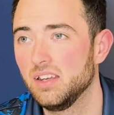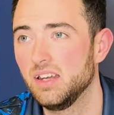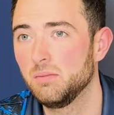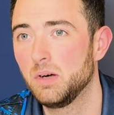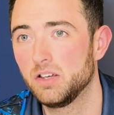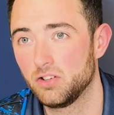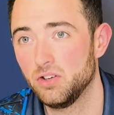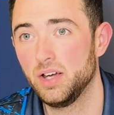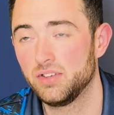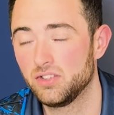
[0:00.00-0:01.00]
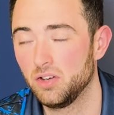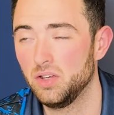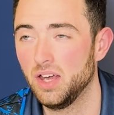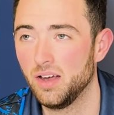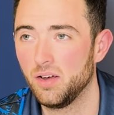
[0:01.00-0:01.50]
in my career. So
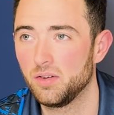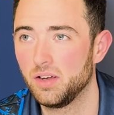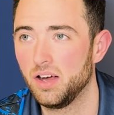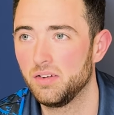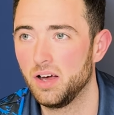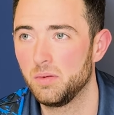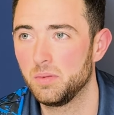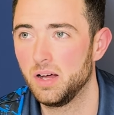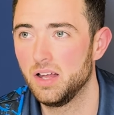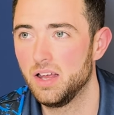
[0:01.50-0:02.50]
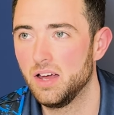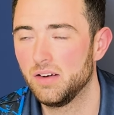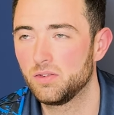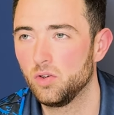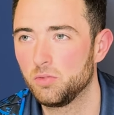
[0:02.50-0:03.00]
I'll
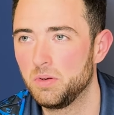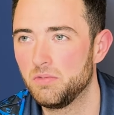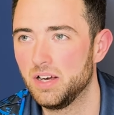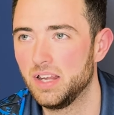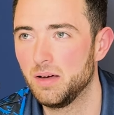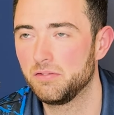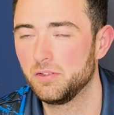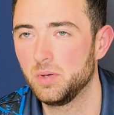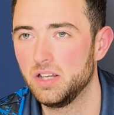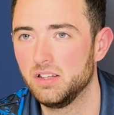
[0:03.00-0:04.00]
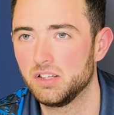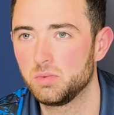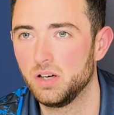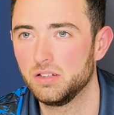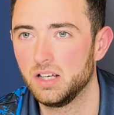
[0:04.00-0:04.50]
course be really up for winning this
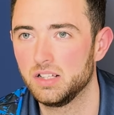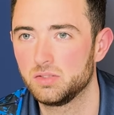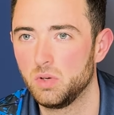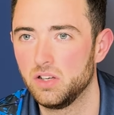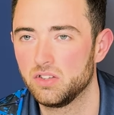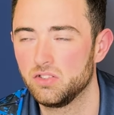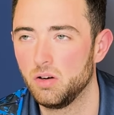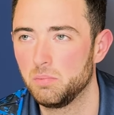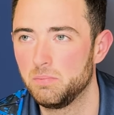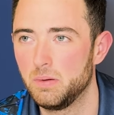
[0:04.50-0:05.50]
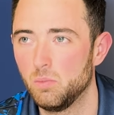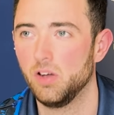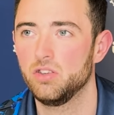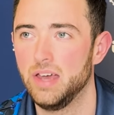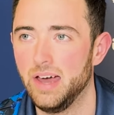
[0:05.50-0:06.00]
one. It's one that's not been won yet